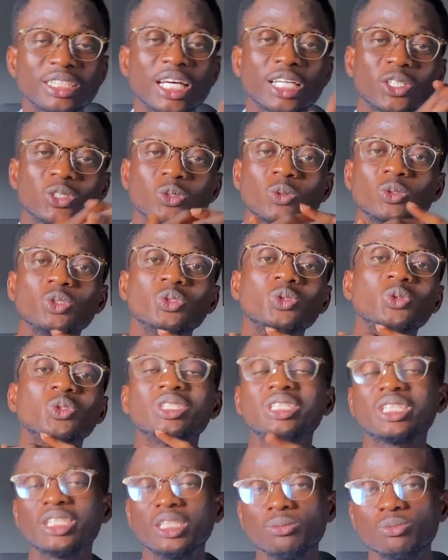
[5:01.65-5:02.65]
I just want you to
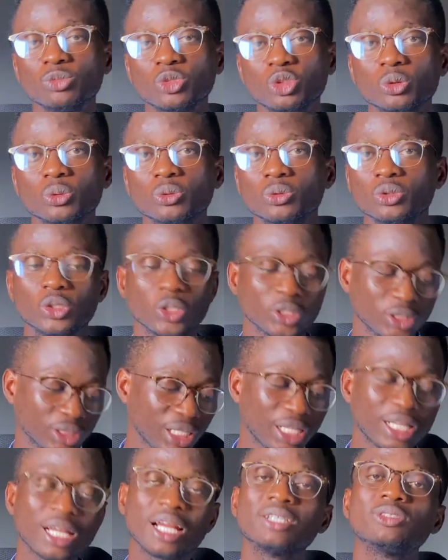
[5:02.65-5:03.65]
skim through, just
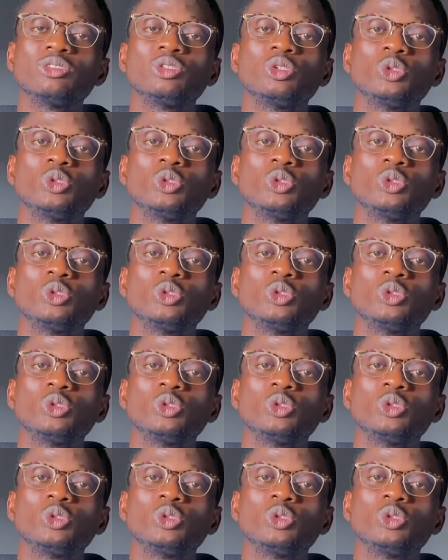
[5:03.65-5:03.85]
glance